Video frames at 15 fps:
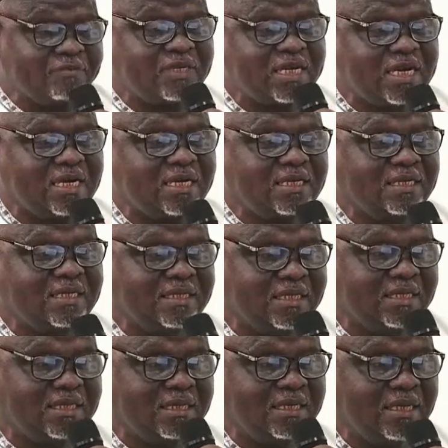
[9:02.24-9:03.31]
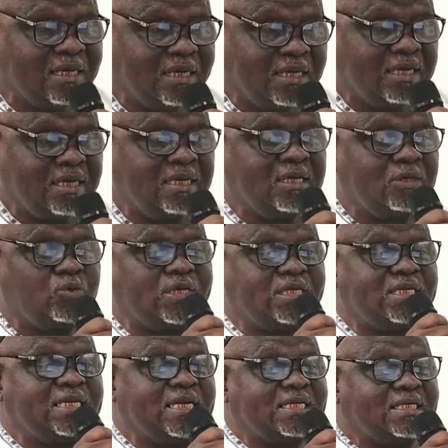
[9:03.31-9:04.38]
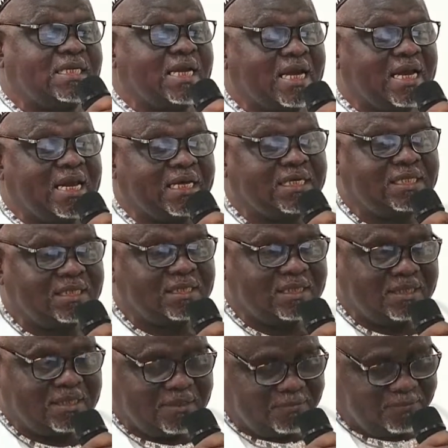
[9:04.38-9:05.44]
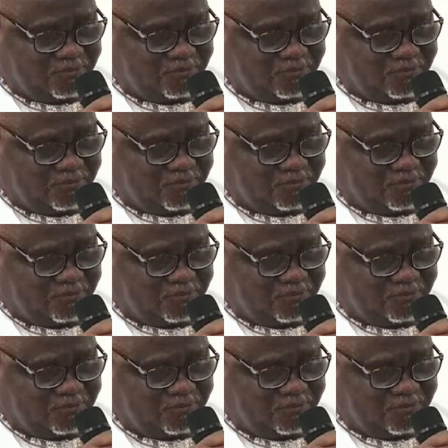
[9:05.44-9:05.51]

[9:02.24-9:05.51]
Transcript: after the 2019 election,